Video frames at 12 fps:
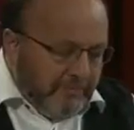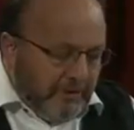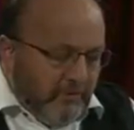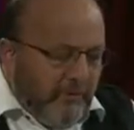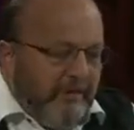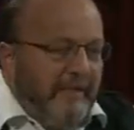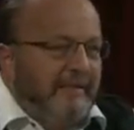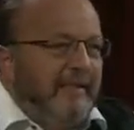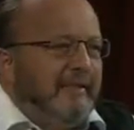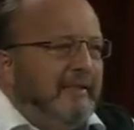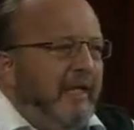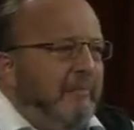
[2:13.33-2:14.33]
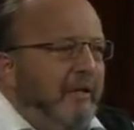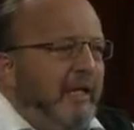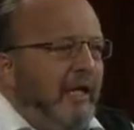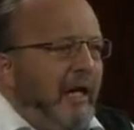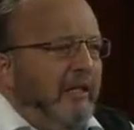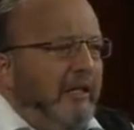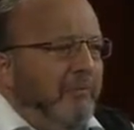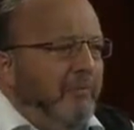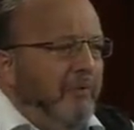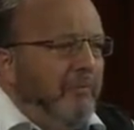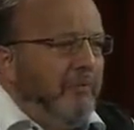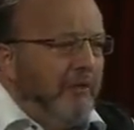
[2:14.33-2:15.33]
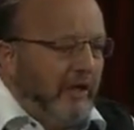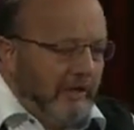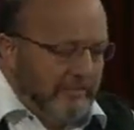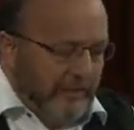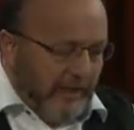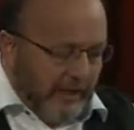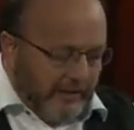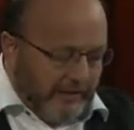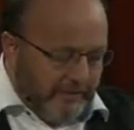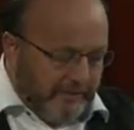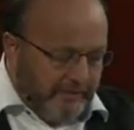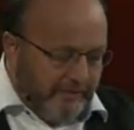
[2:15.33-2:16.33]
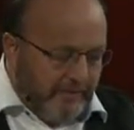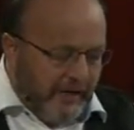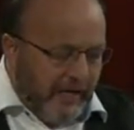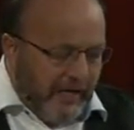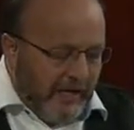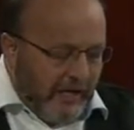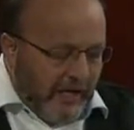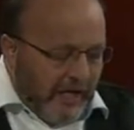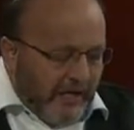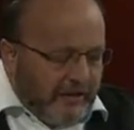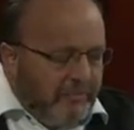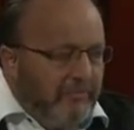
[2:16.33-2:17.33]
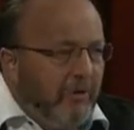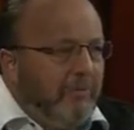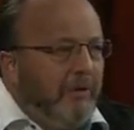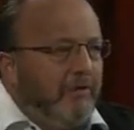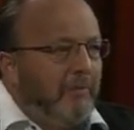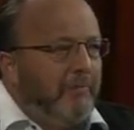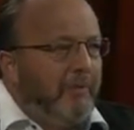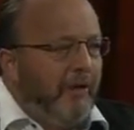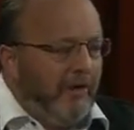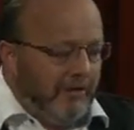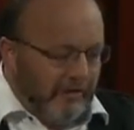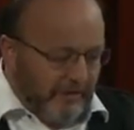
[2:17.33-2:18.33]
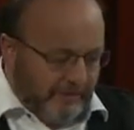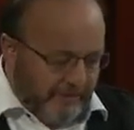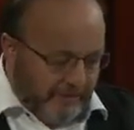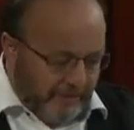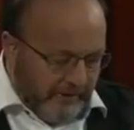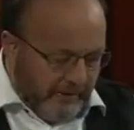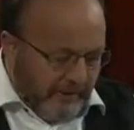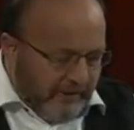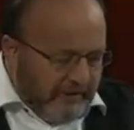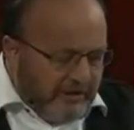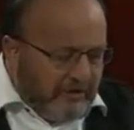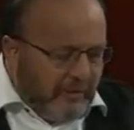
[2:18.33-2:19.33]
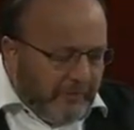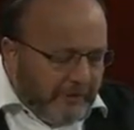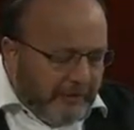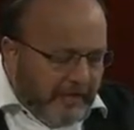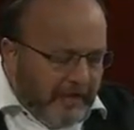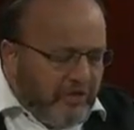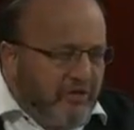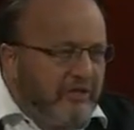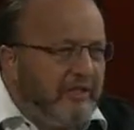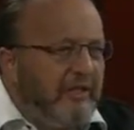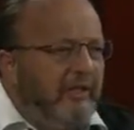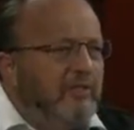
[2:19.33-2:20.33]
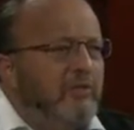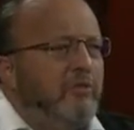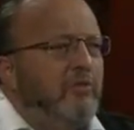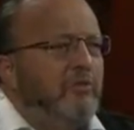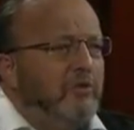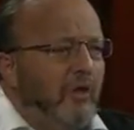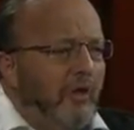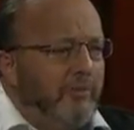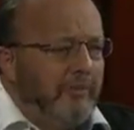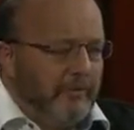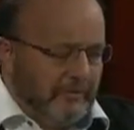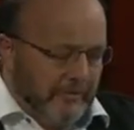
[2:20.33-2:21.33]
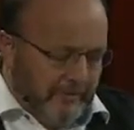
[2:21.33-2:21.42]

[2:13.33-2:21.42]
between the systemic and the pulmonary blood. At the moment of birth, this communication needs to stop.